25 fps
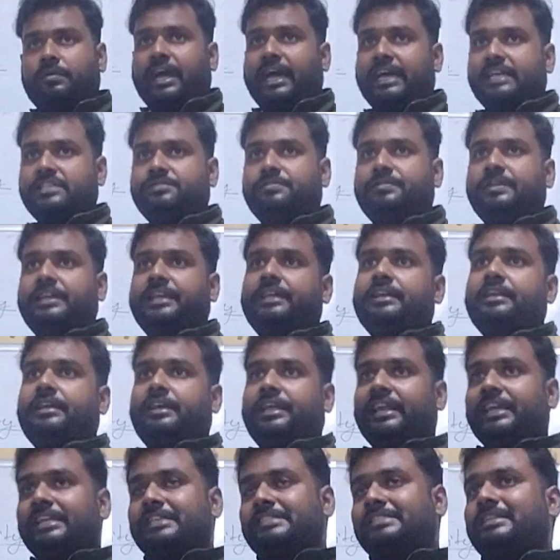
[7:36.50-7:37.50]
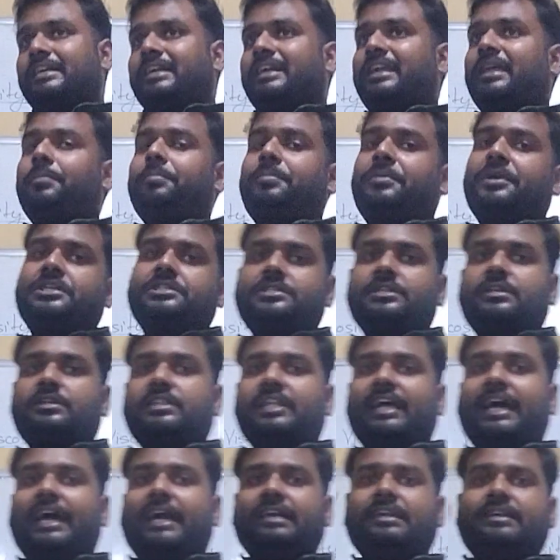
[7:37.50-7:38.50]
As we increase the temperature,
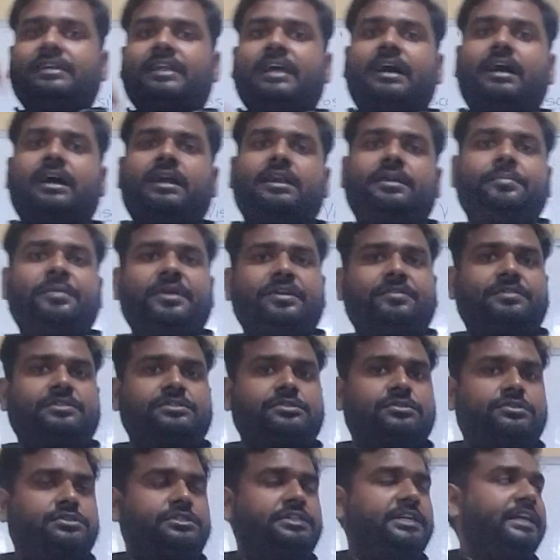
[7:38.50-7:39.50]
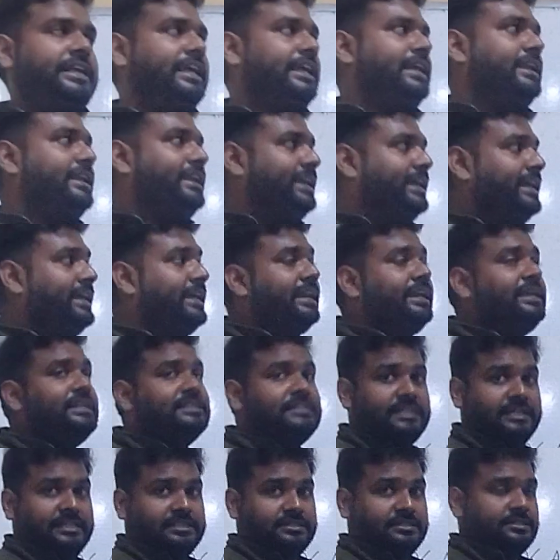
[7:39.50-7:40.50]
that dynamic viscosity
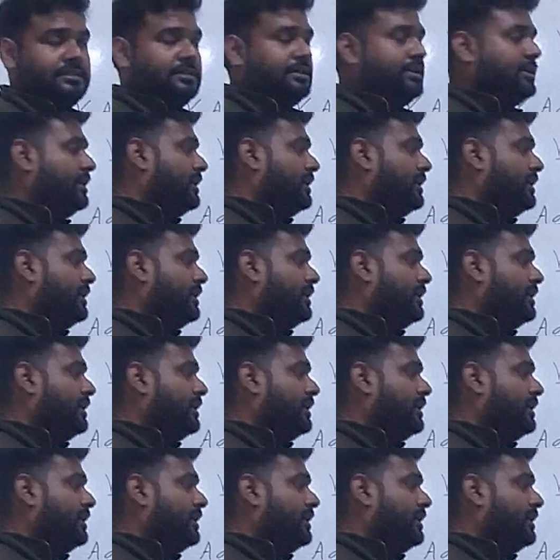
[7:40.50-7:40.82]
decreases.